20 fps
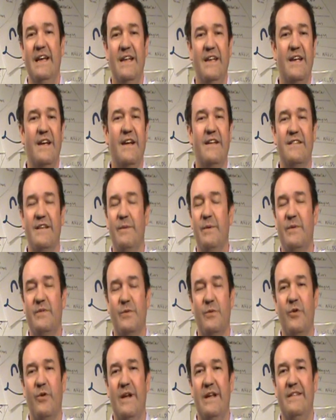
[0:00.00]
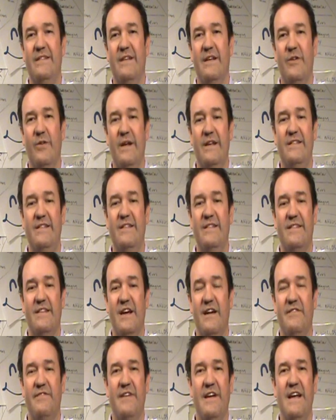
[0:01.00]
You guys come up with some crazy
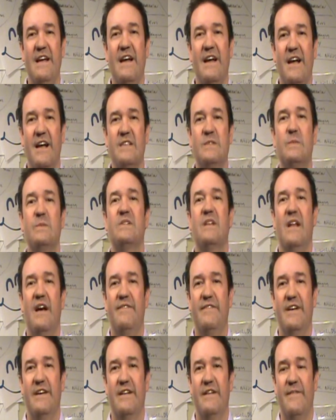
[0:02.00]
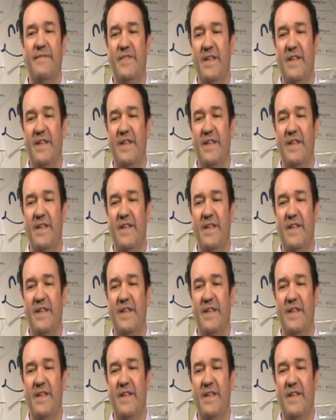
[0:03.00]
stuff. Customers love it.